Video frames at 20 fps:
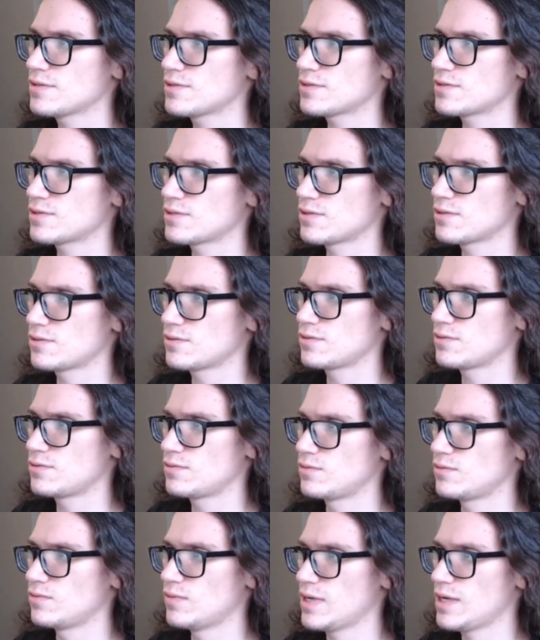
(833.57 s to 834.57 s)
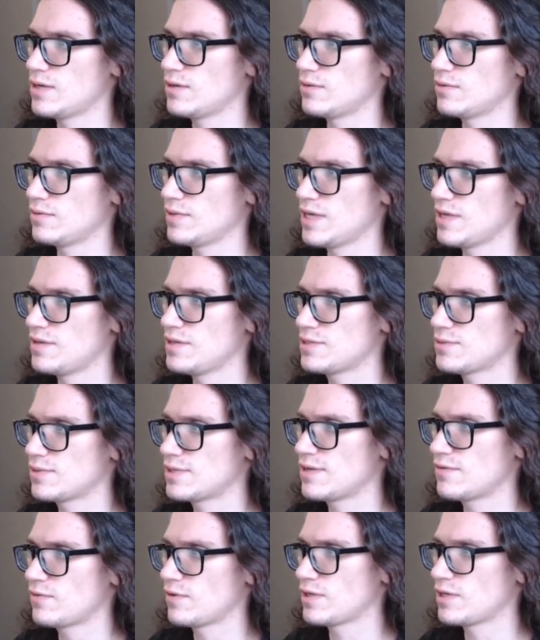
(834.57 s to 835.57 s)
So wow, yeah, these will
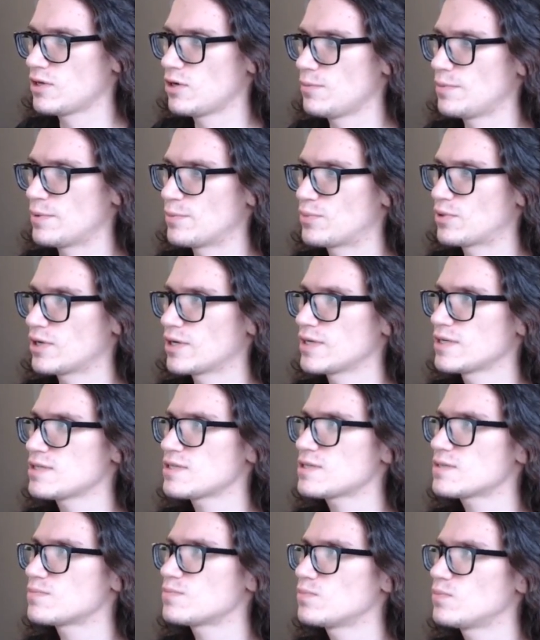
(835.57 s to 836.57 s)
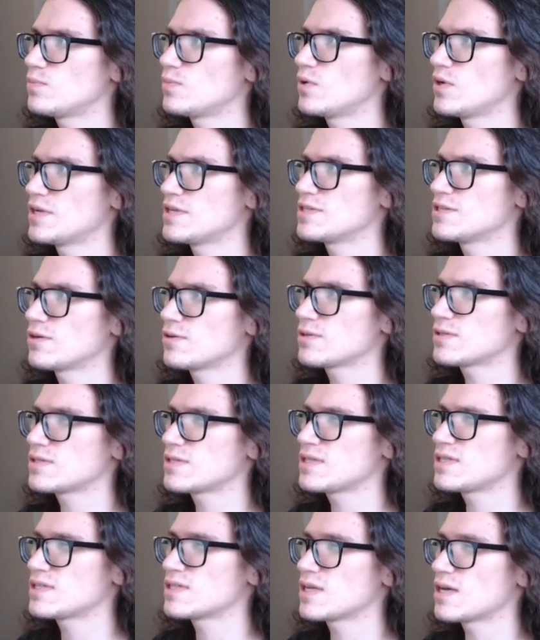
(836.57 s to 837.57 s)
definitely go up in price, but as long as
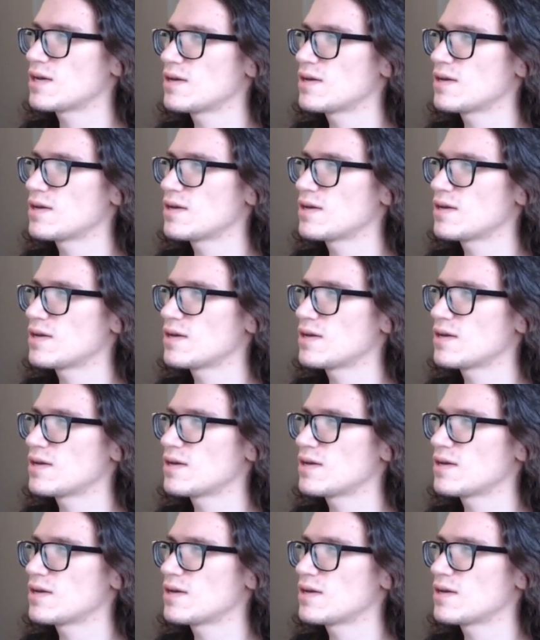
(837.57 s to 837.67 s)
these,